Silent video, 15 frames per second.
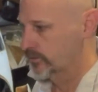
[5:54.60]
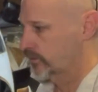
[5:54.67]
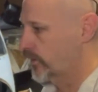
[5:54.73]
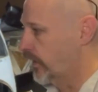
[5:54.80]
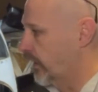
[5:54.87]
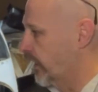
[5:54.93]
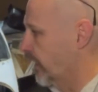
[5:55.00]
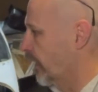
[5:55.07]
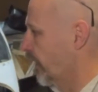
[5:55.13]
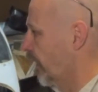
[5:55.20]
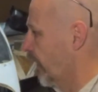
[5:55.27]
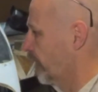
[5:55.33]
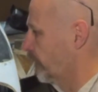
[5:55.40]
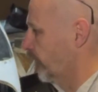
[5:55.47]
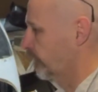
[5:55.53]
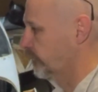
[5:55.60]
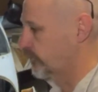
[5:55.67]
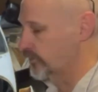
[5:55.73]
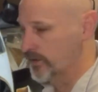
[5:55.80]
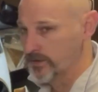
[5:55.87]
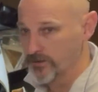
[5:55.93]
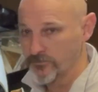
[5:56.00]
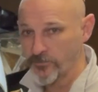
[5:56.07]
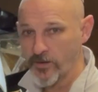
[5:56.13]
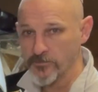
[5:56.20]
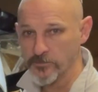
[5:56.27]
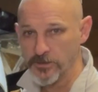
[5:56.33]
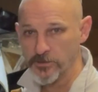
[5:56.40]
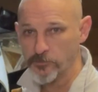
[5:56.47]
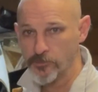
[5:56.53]
I'm going to take a
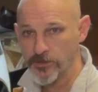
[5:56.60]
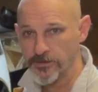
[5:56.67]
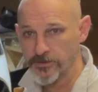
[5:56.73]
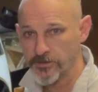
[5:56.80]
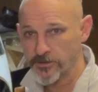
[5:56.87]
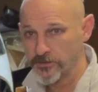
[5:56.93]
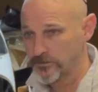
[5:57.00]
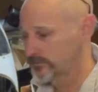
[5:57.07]
5-minute breather,